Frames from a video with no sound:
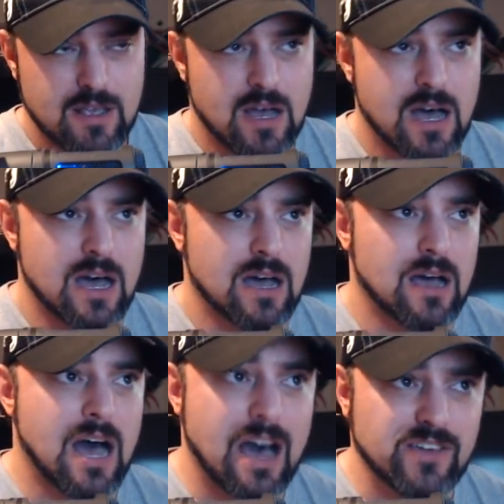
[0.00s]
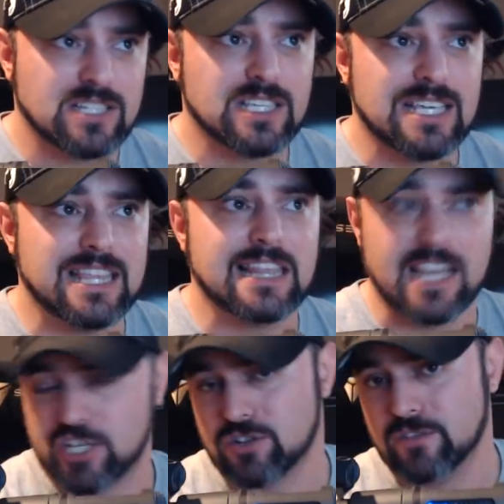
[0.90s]
Obviously, the
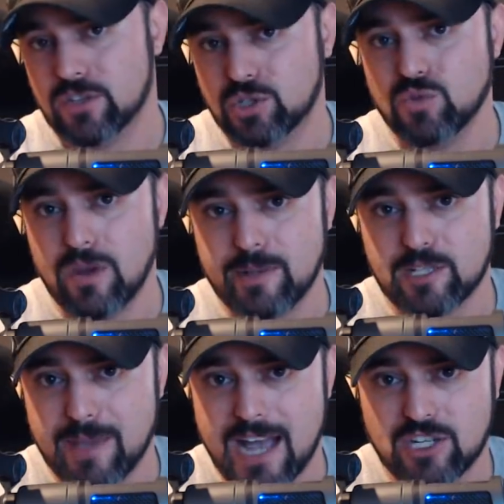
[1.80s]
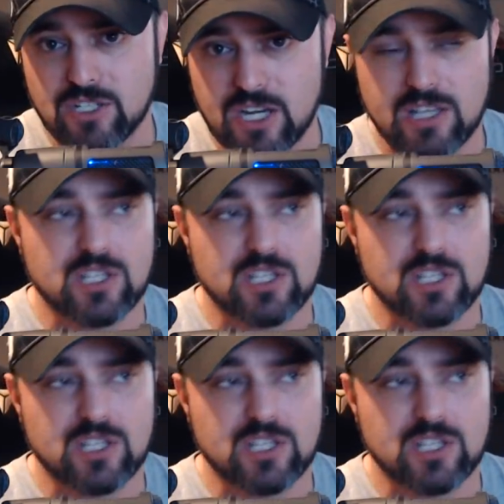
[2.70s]
lesser of the two women's matches here.